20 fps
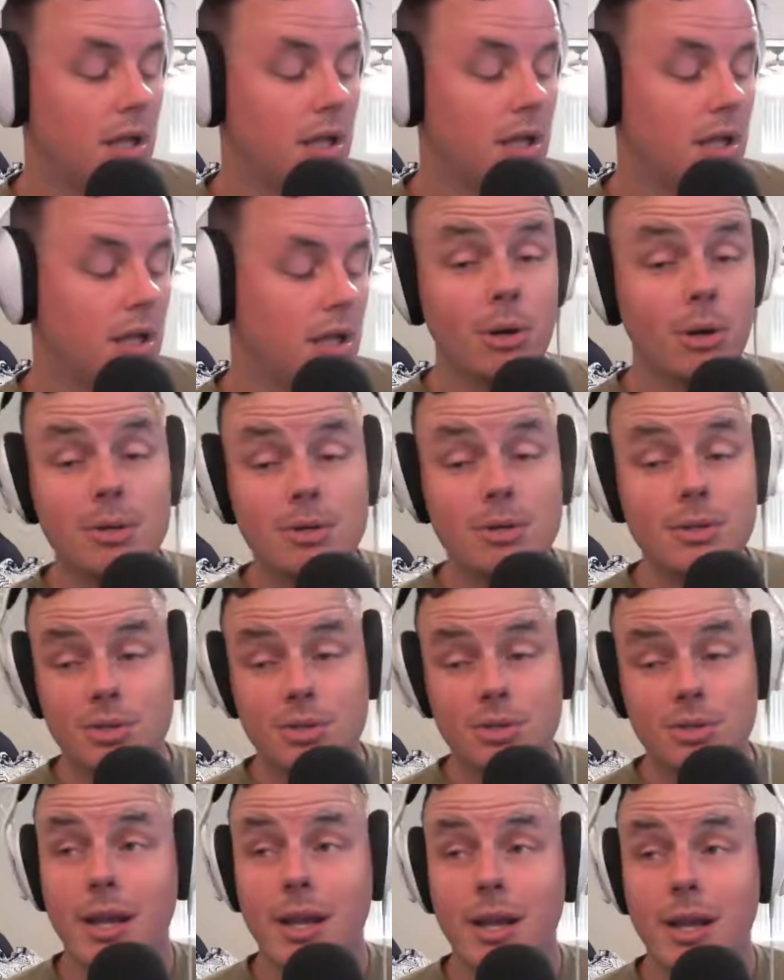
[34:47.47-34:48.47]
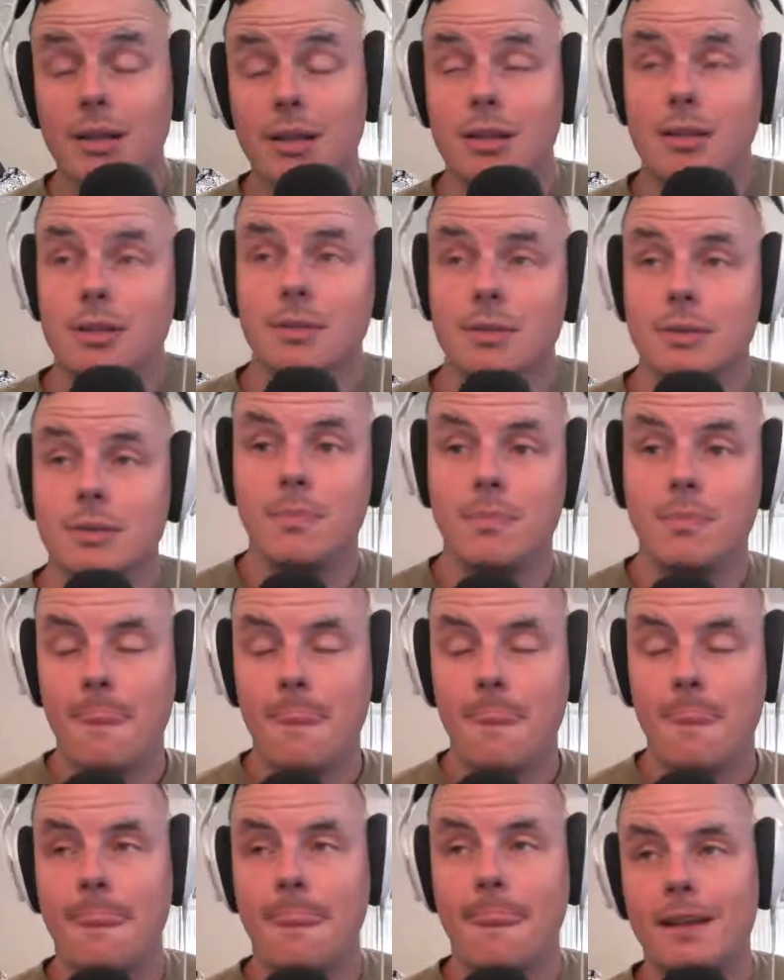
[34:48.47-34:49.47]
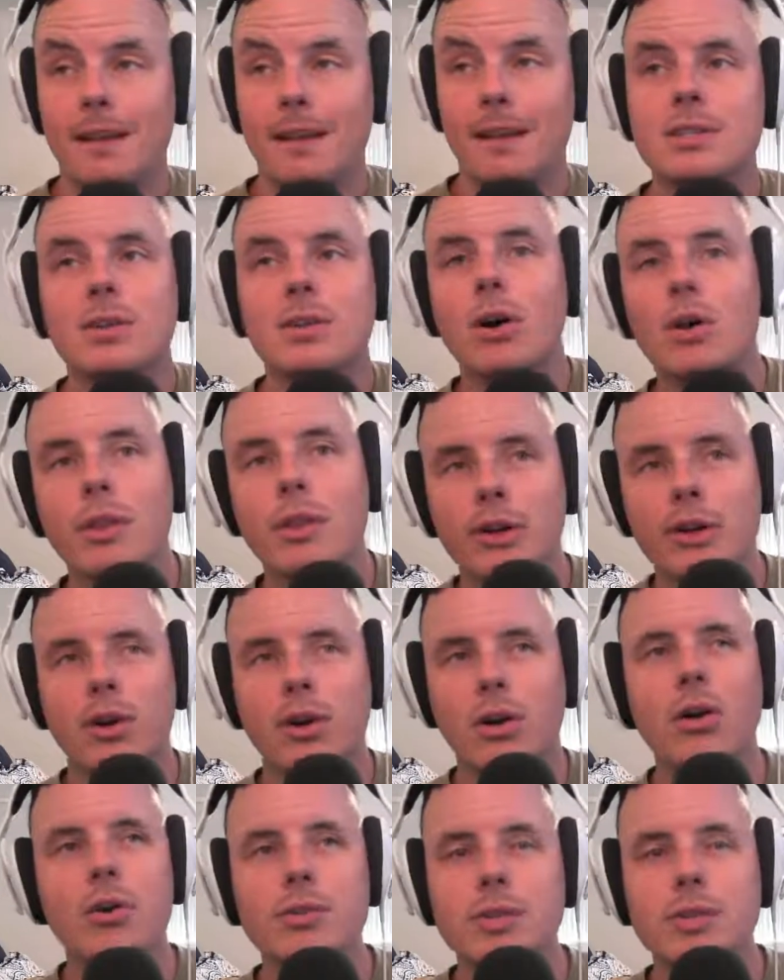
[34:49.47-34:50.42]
the motor's great. The because they're all